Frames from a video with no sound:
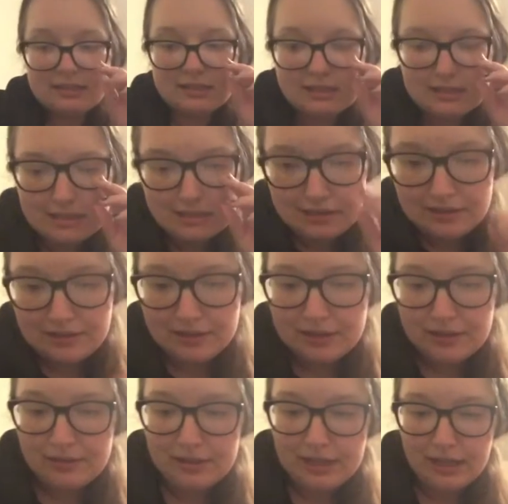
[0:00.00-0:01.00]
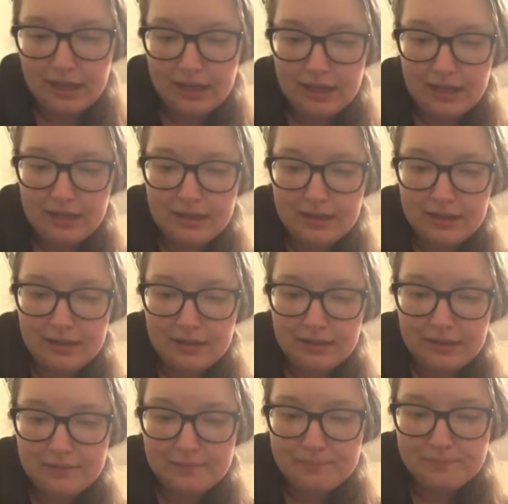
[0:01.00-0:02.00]
So you can
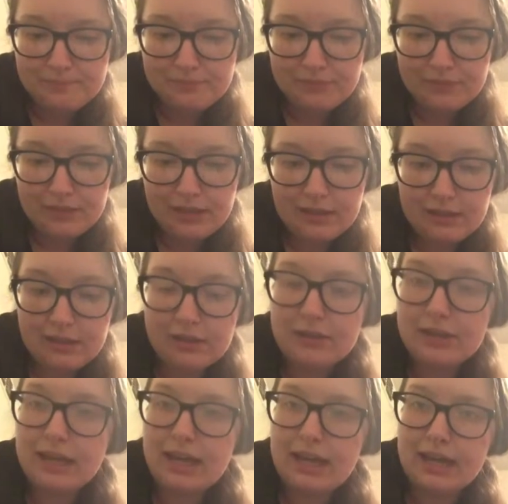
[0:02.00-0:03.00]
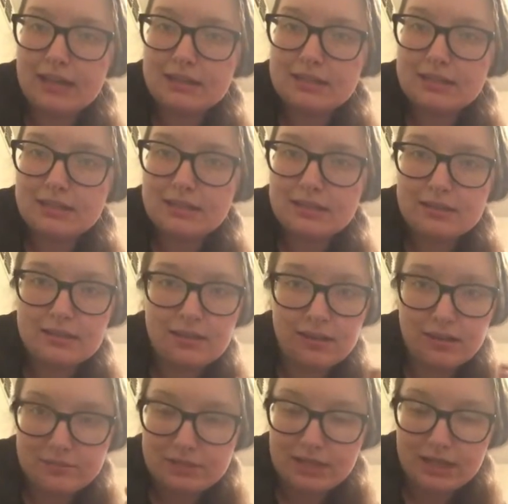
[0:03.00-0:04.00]
locate
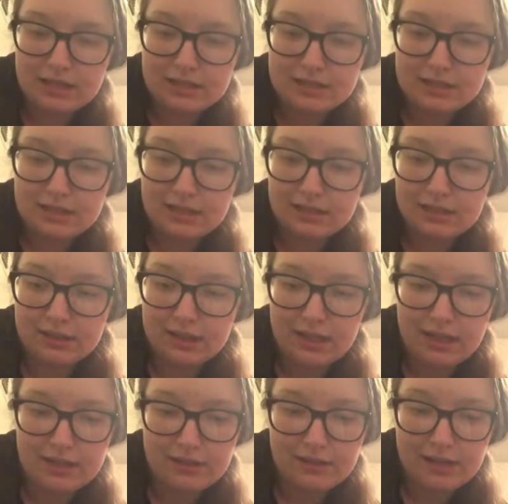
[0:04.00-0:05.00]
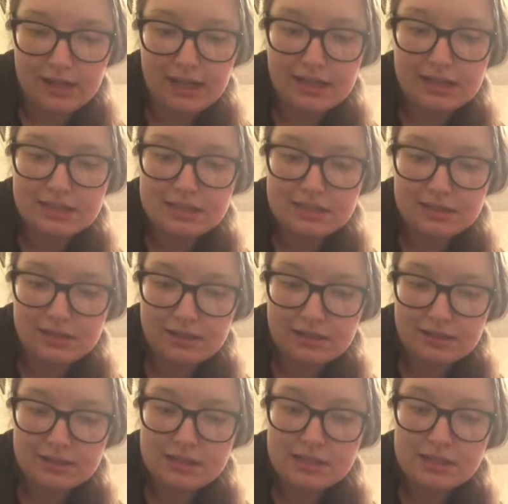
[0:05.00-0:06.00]
objects, you can locate your
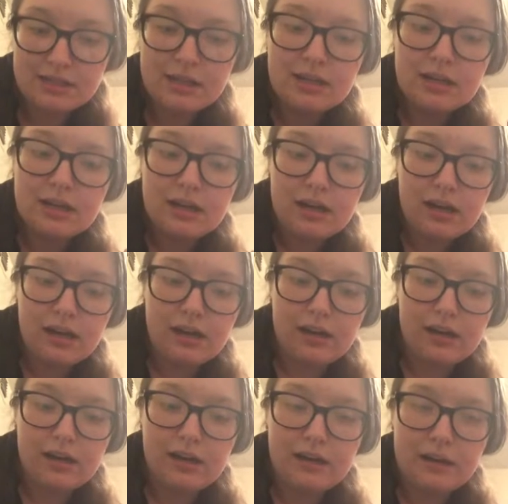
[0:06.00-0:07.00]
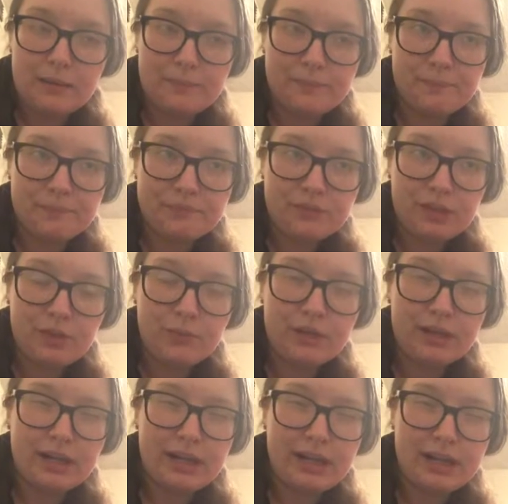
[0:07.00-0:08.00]
answers.
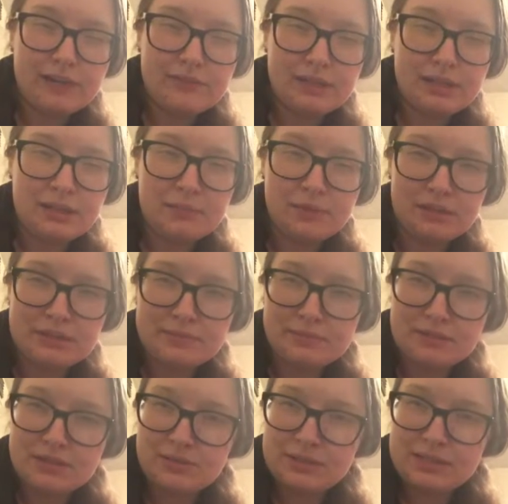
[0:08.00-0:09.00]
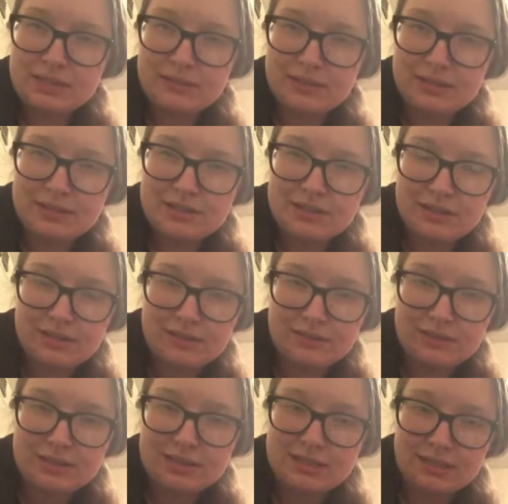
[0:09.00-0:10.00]
When I have like a multiple choice question,
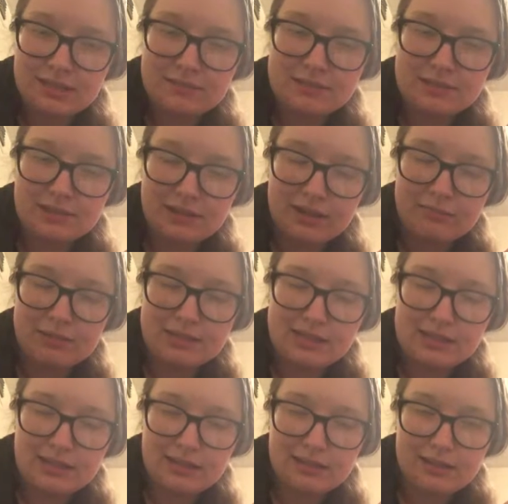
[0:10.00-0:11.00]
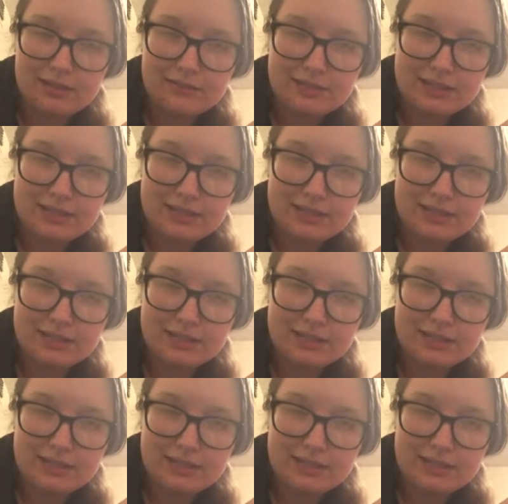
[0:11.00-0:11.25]
which I'm sorry, I've been taking a lot of